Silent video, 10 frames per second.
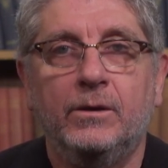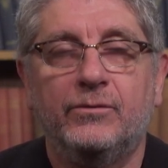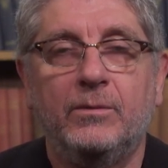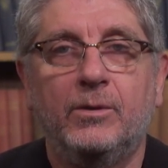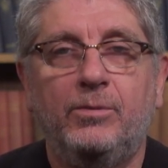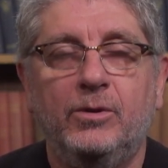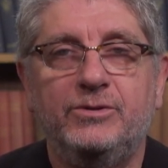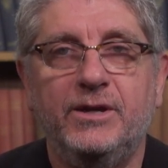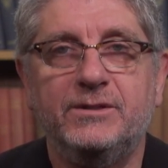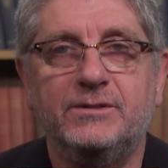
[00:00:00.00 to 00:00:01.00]
from the
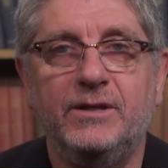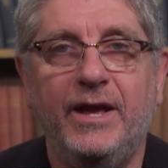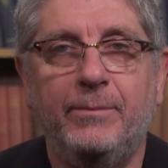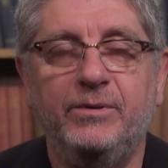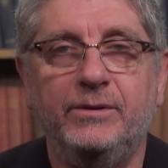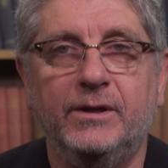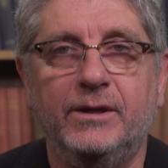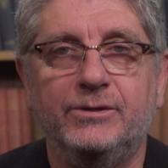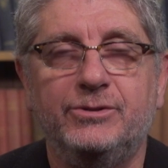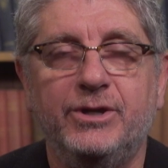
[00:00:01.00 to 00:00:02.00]
protests that happened
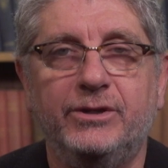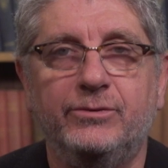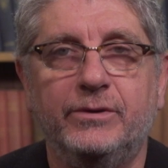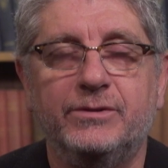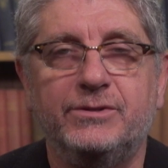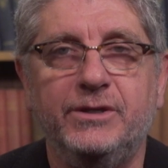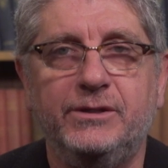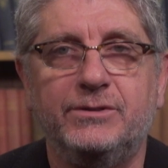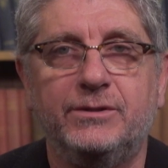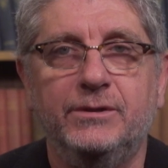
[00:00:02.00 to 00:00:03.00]
on January the
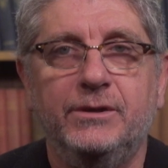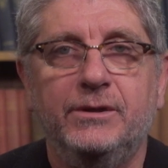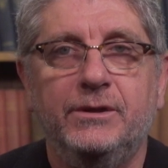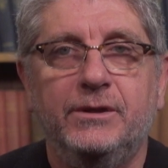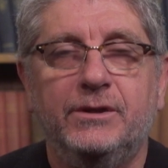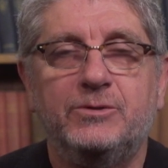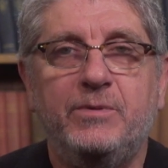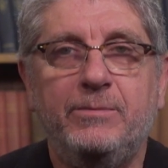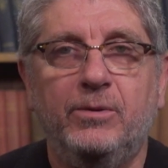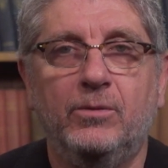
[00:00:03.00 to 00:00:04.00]
6th as
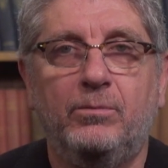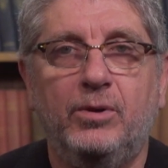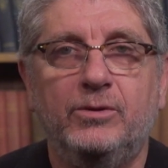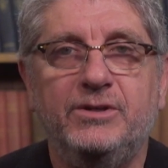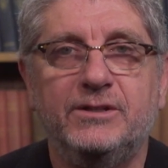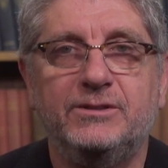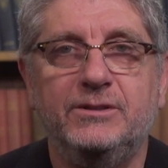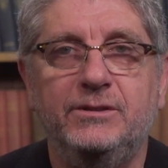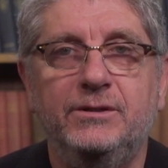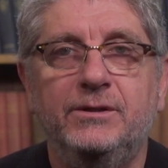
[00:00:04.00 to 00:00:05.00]
people
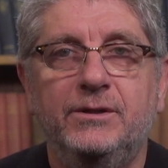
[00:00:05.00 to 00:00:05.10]
protested